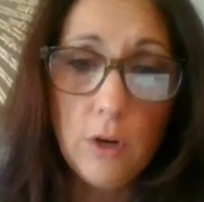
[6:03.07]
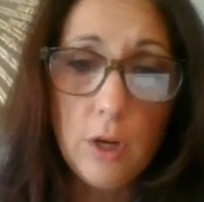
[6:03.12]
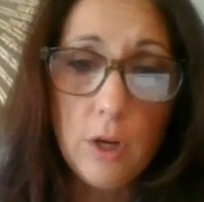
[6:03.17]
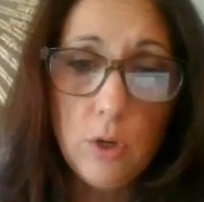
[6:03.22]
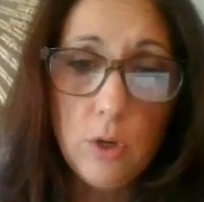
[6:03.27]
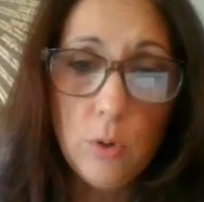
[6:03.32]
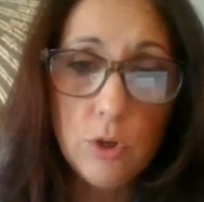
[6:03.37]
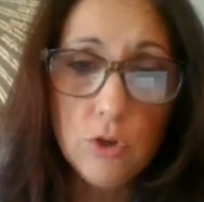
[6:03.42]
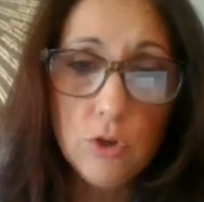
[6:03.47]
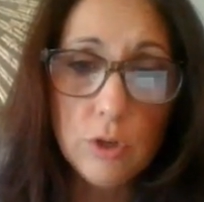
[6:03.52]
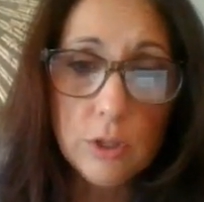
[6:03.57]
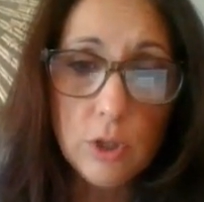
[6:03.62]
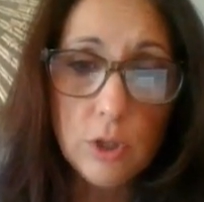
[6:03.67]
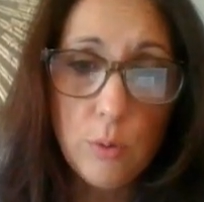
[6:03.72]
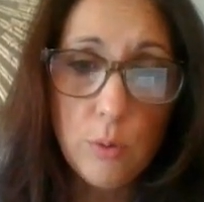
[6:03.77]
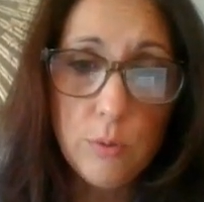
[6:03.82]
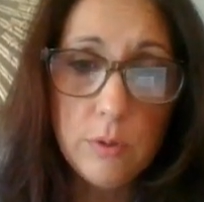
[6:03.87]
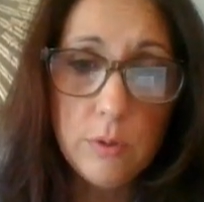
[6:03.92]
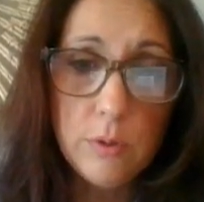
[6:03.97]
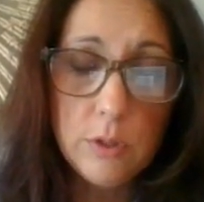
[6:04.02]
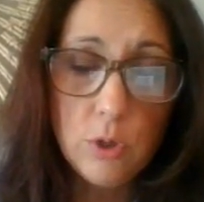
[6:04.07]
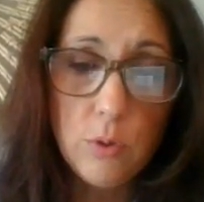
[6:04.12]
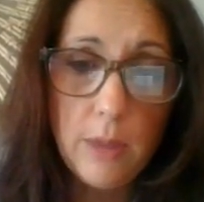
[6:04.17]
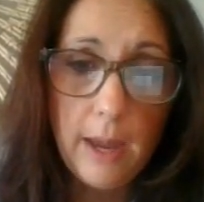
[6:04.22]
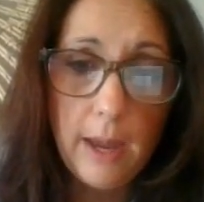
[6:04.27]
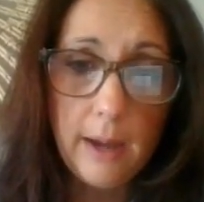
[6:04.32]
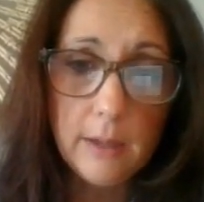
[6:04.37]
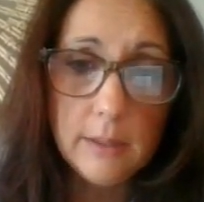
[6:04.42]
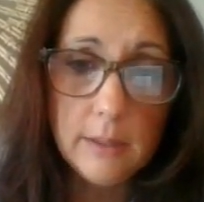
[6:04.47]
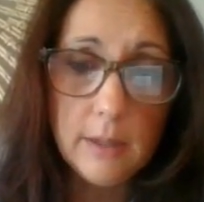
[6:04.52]
You can just go to
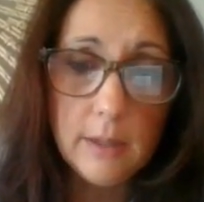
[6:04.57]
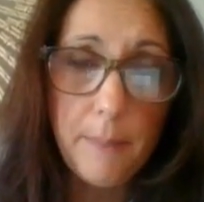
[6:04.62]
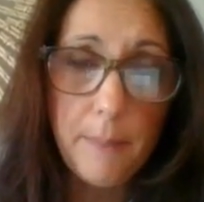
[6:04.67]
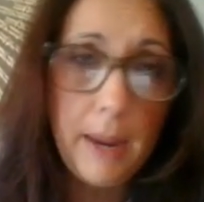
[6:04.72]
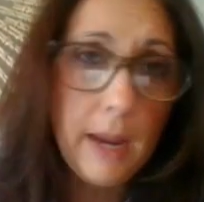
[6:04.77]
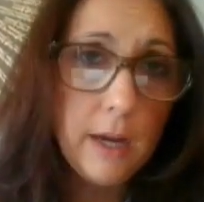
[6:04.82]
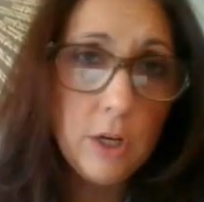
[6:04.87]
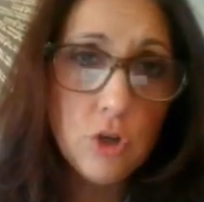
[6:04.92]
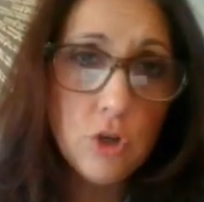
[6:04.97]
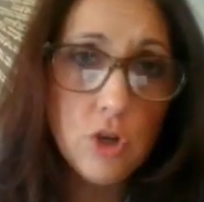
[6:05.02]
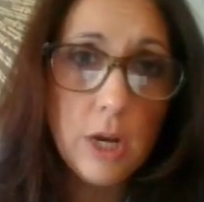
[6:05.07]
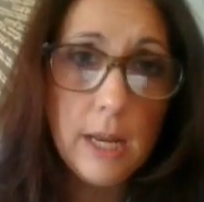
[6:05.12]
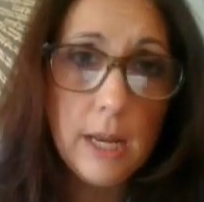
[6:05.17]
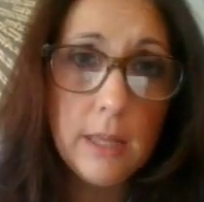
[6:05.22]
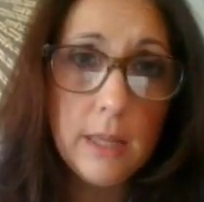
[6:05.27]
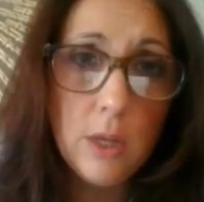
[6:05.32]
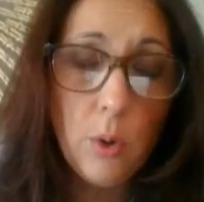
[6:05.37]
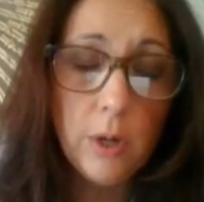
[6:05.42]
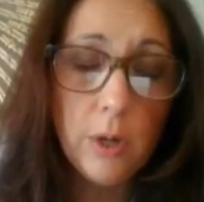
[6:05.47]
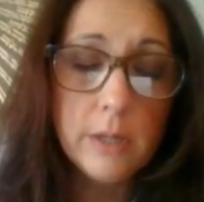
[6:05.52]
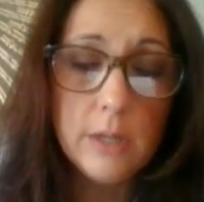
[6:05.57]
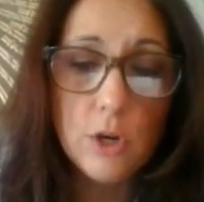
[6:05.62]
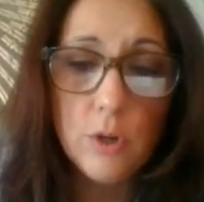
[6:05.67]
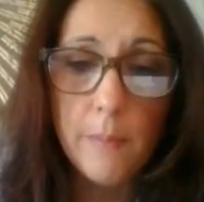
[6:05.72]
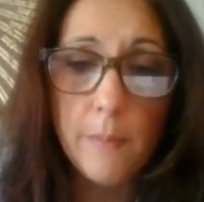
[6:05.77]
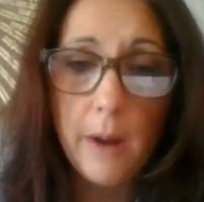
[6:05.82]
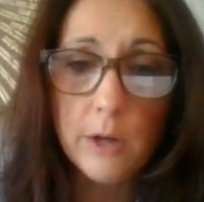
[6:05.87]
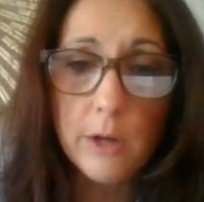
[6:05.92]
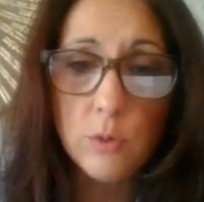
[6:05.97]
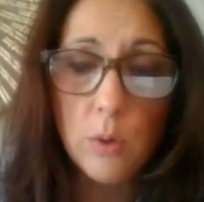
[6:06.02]
that page in the
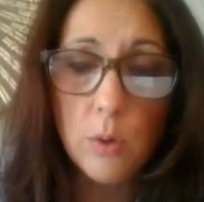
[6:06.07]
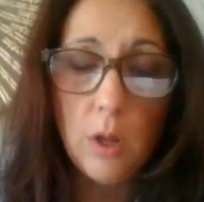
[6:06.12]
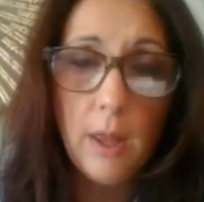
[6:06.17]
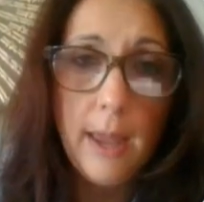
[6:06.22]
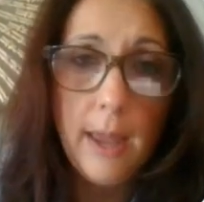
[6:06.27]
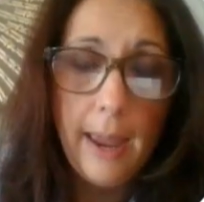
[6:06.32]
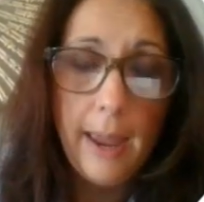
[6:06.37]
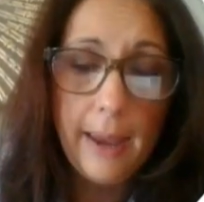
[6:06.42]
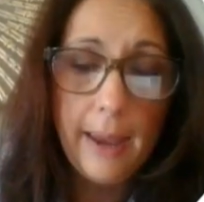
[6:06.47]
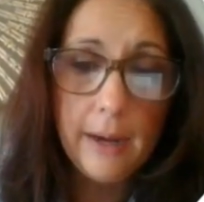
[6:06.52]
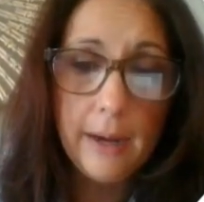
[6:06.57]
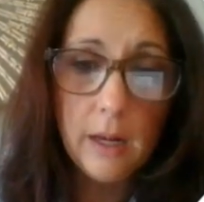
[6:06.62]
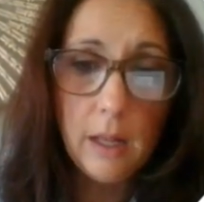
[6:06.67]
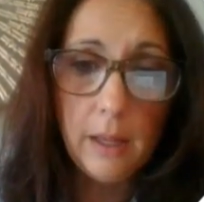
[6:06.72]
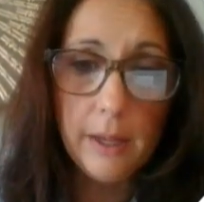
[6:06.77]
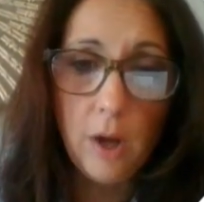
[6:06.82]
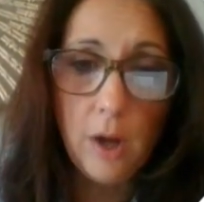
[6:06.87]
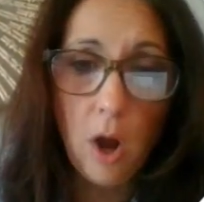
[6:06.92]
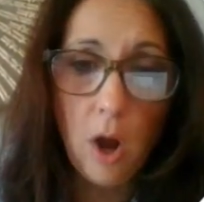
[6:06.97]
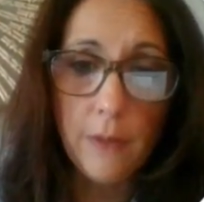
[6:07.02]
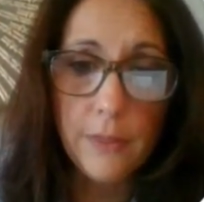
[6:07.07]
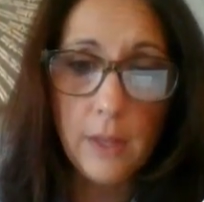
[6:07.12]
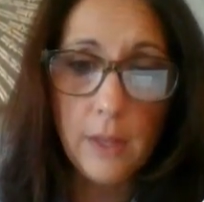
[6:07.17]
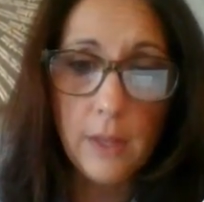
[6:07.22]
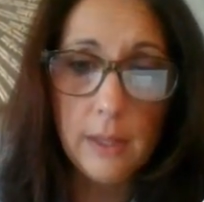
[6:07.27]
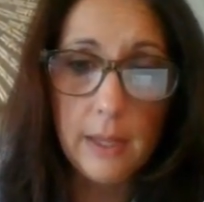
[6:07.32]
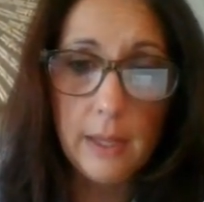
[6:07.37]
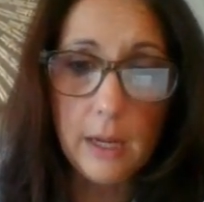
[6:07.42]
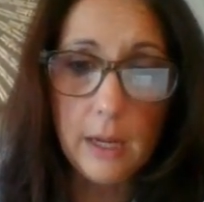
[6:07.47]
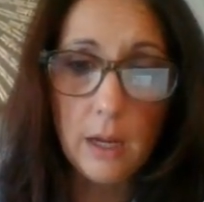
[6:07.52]
orientation module and click on the
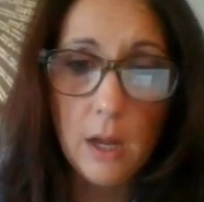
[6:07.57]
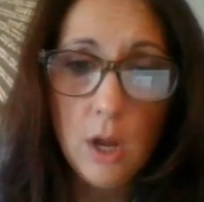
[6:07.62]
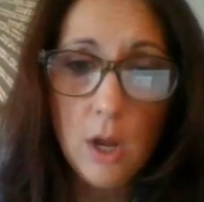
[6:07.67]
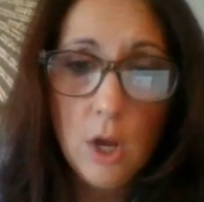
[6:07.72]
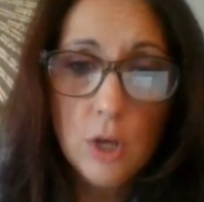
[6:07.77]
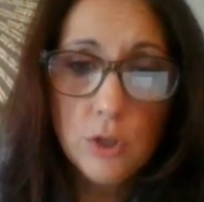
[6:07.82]
link.